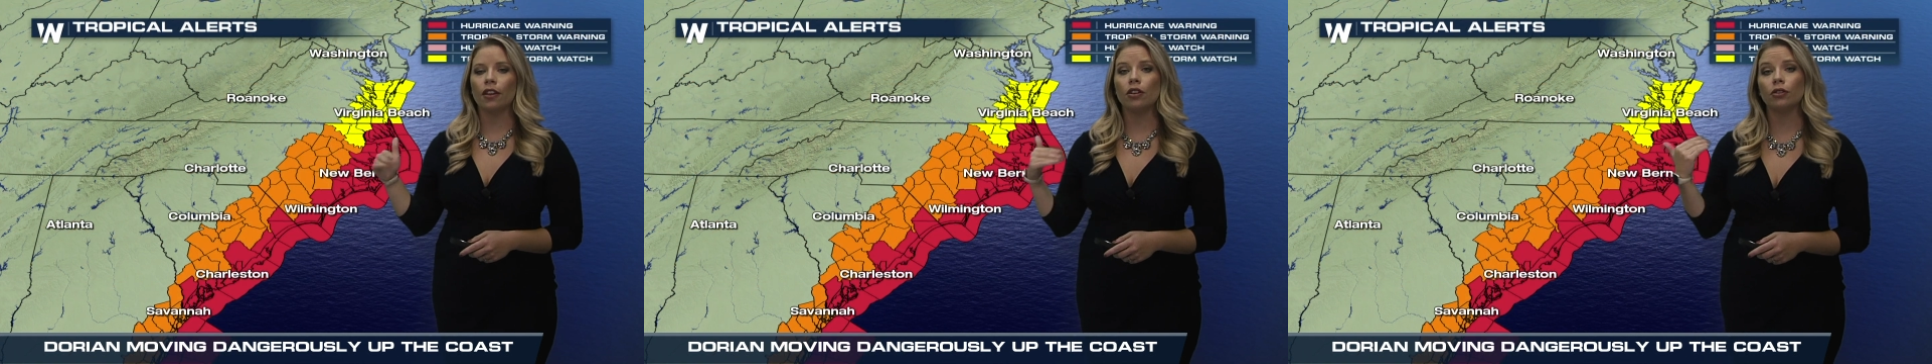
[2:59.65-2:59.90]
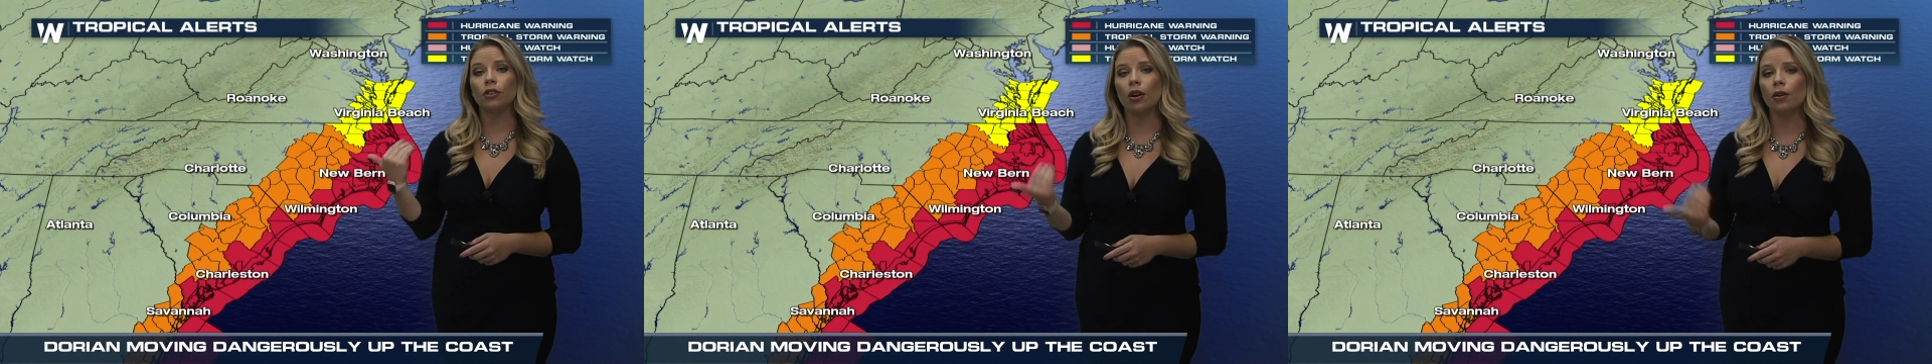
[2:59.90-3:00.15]
And
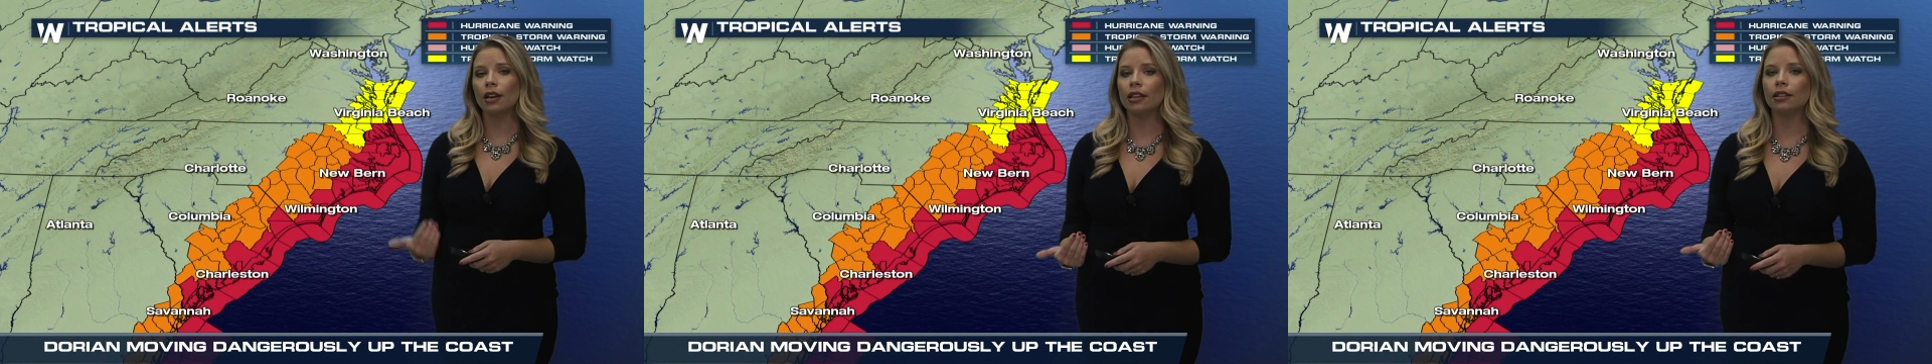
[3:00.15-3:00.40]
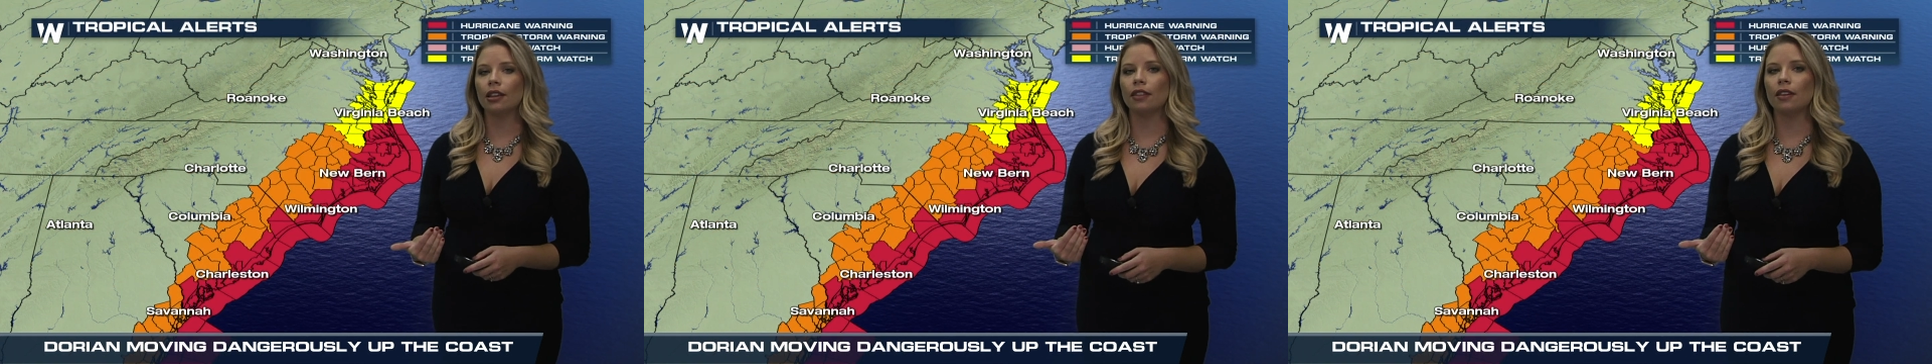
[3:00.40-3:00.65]
you'll
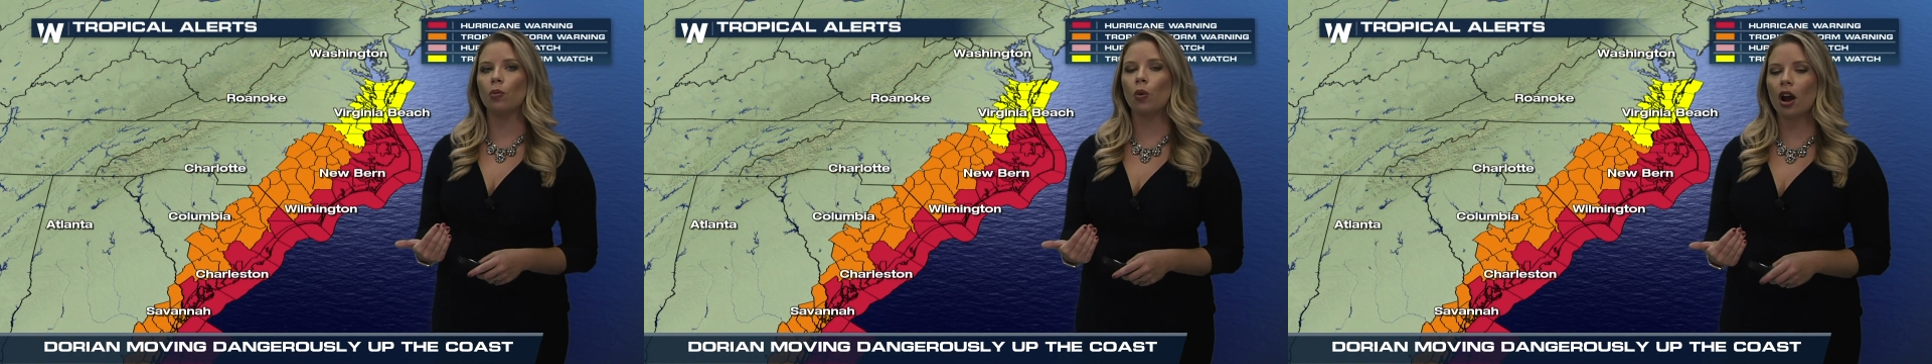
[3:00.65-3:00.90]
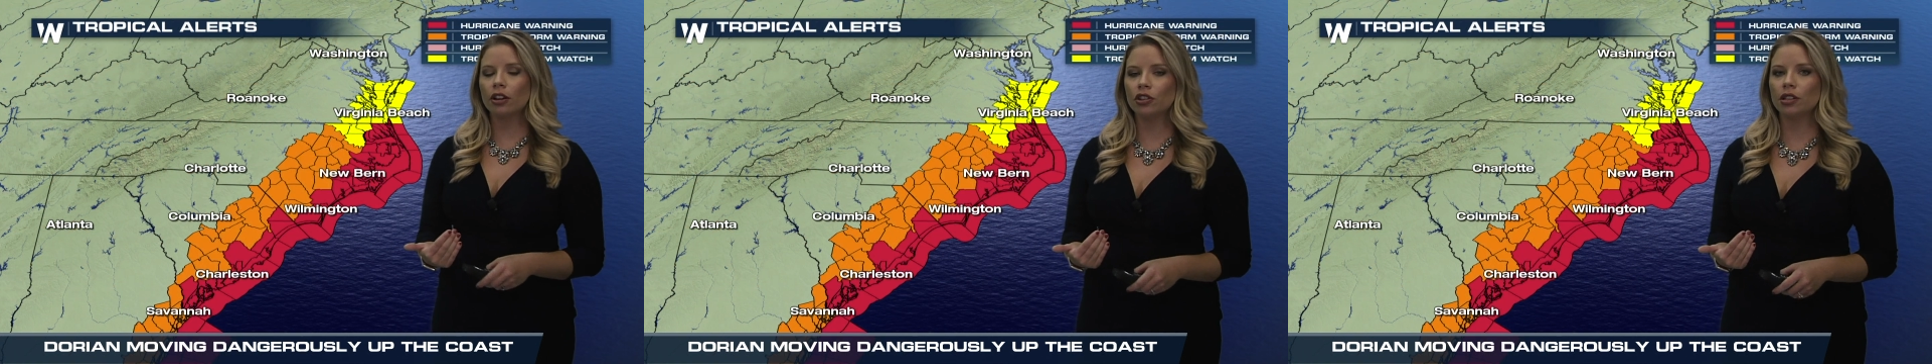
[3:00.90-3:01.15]
notice that the
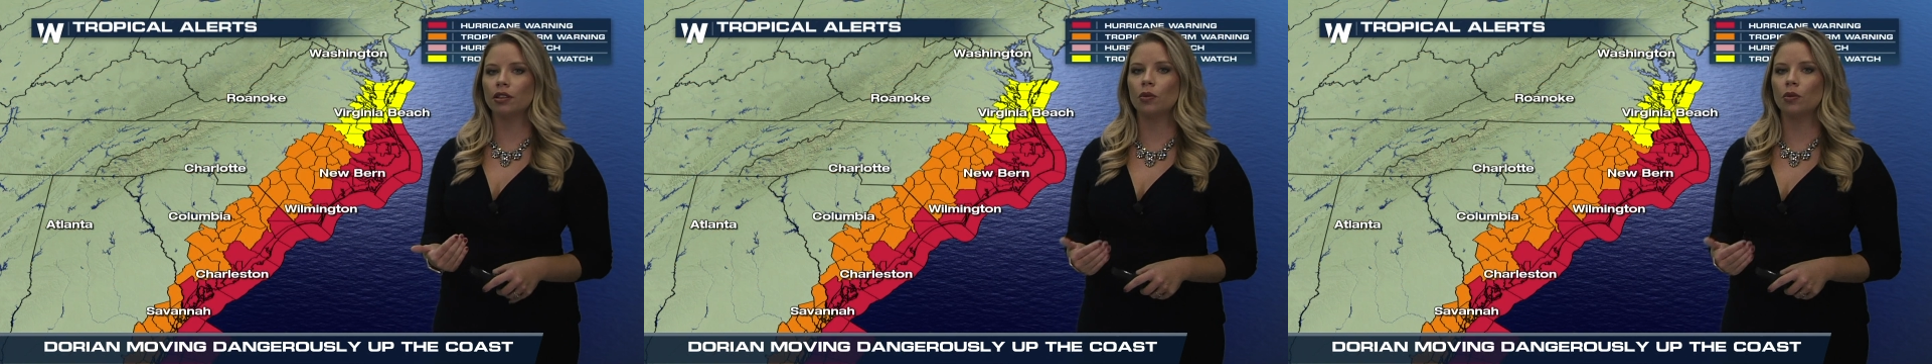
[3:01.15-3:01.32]
watches